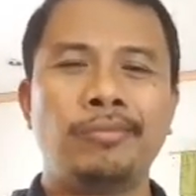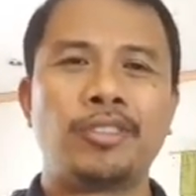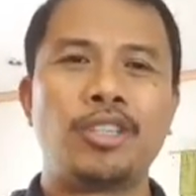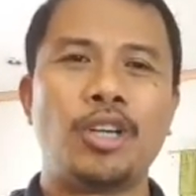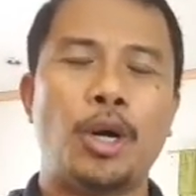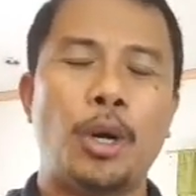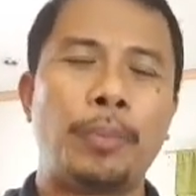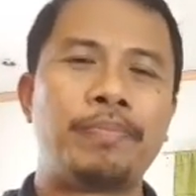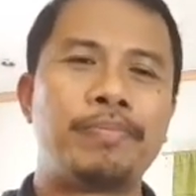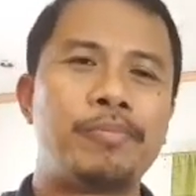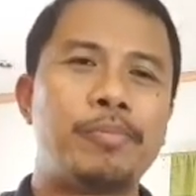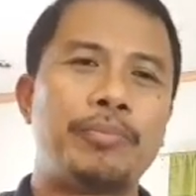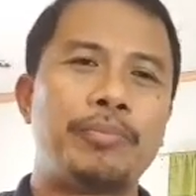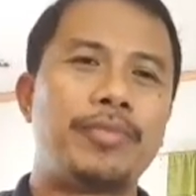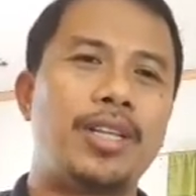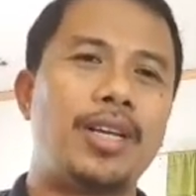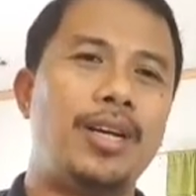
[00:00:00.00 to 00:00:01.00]
So,
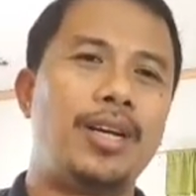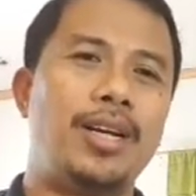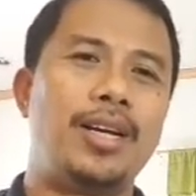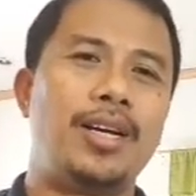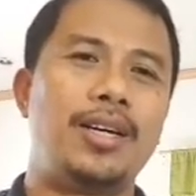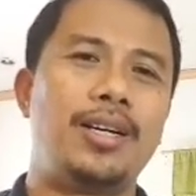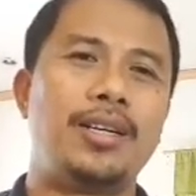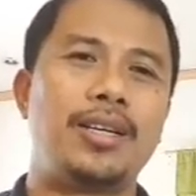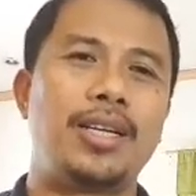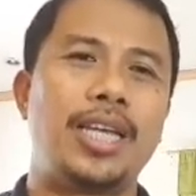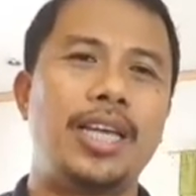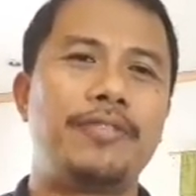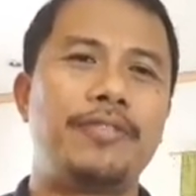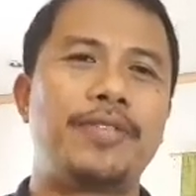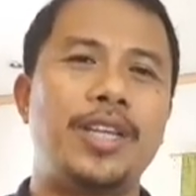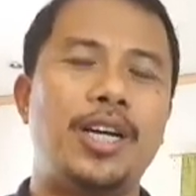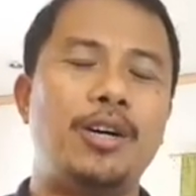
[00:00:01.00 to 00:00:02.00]

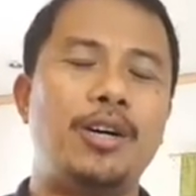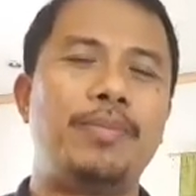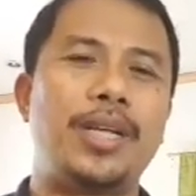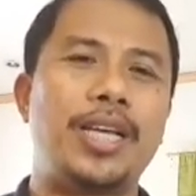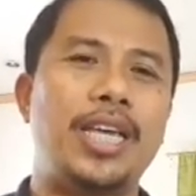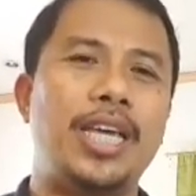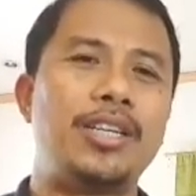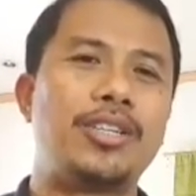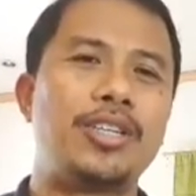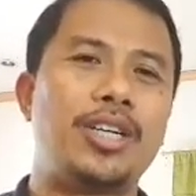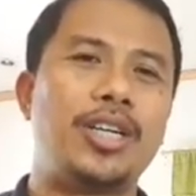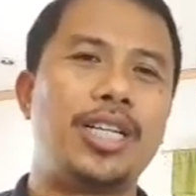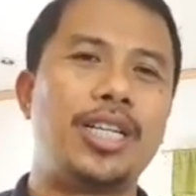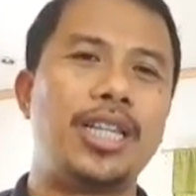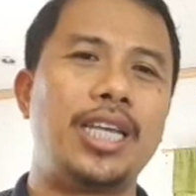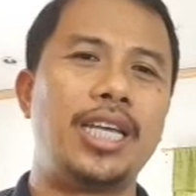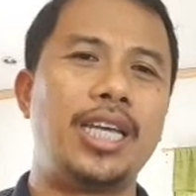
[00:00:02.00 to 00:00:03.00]
if the
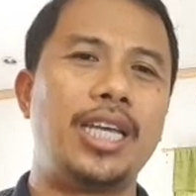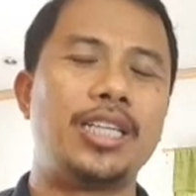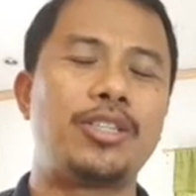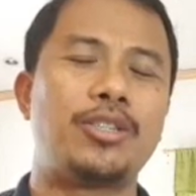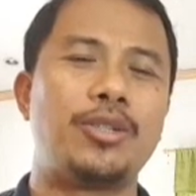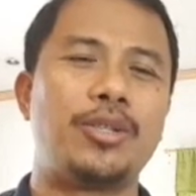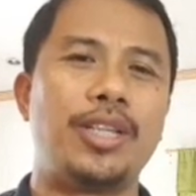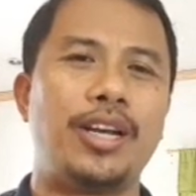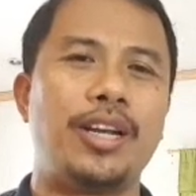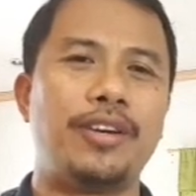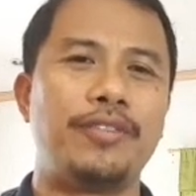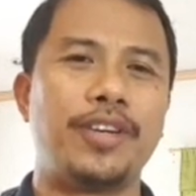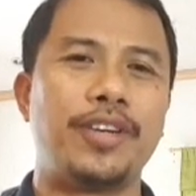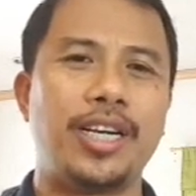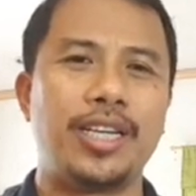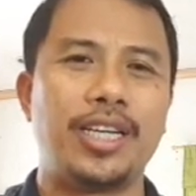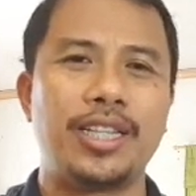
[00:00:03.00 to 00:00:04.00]
obligation is to
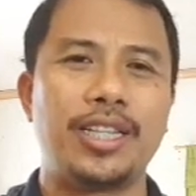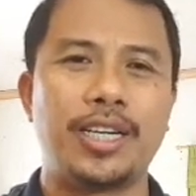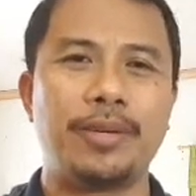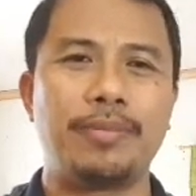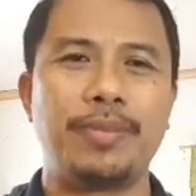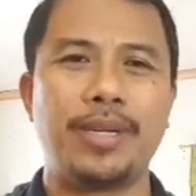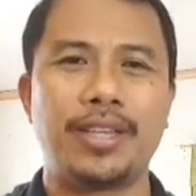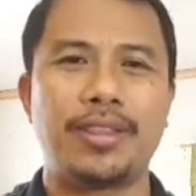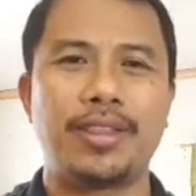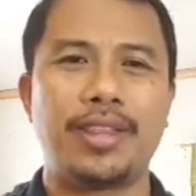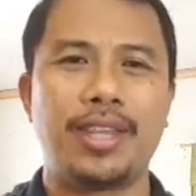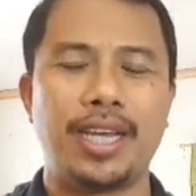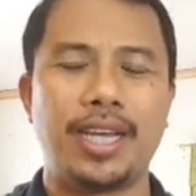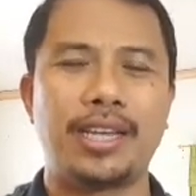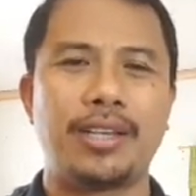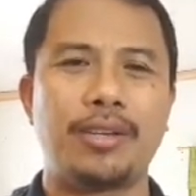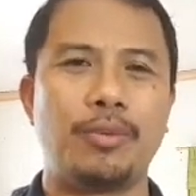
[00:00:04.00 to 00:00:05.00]
deliver a determinate
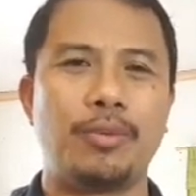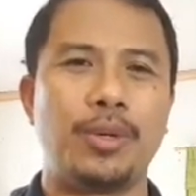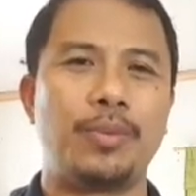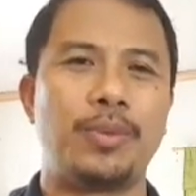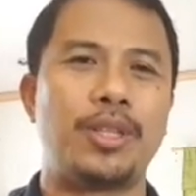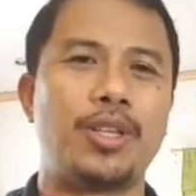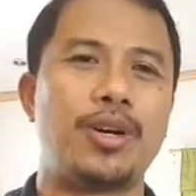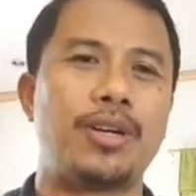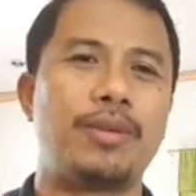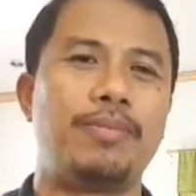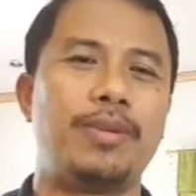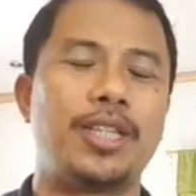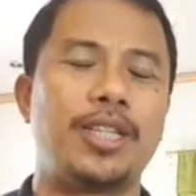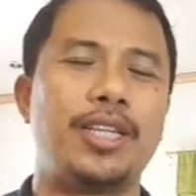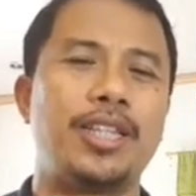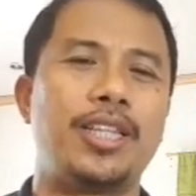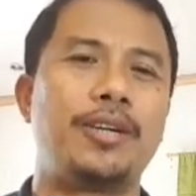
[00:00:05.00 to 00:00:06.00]
thing, when we talk
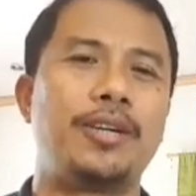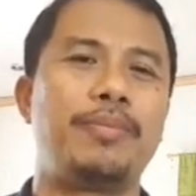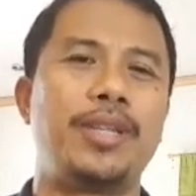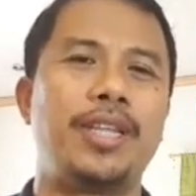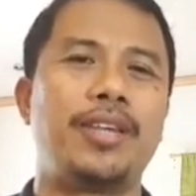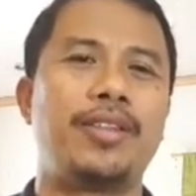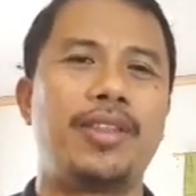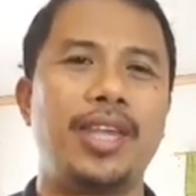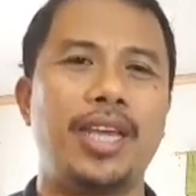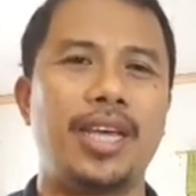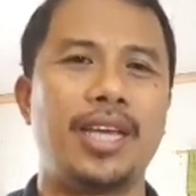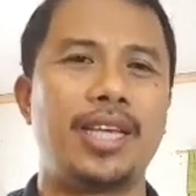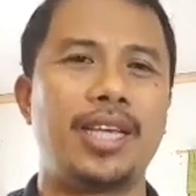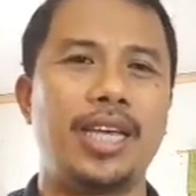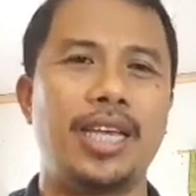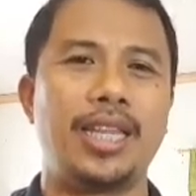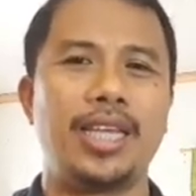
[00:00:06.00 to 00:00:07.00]
about determinate
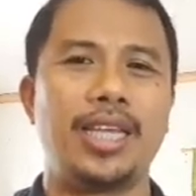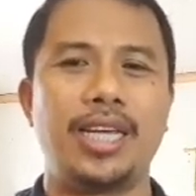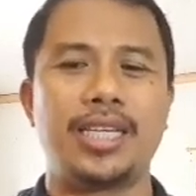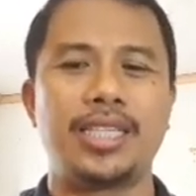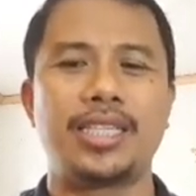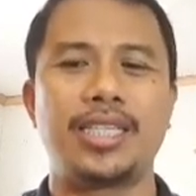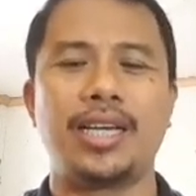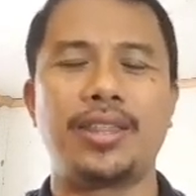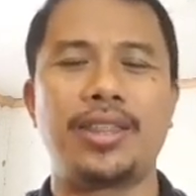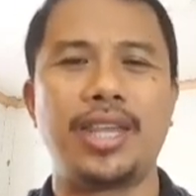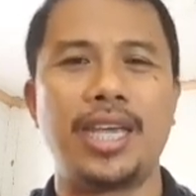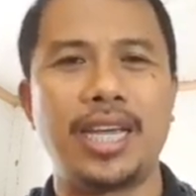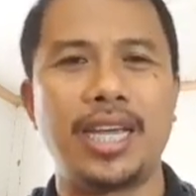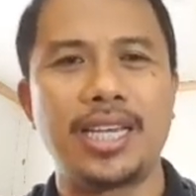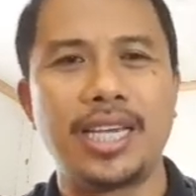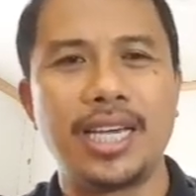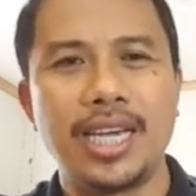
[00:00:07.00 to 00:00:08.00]
thing, it is a
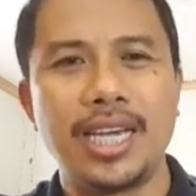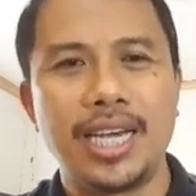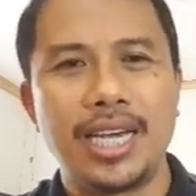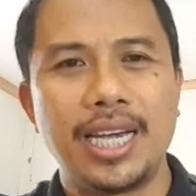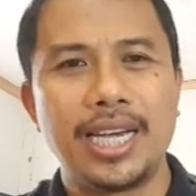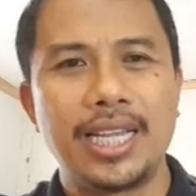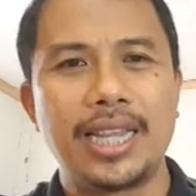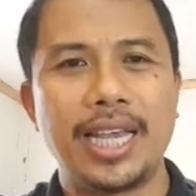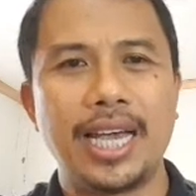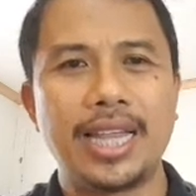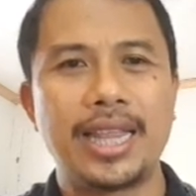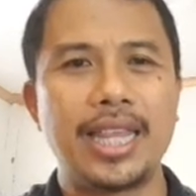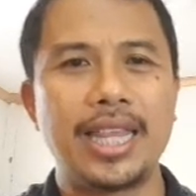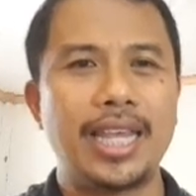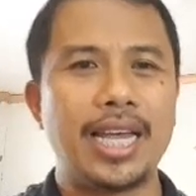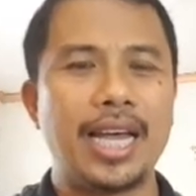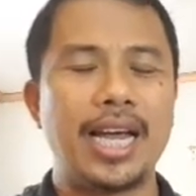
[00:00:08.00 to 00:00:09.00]
thing that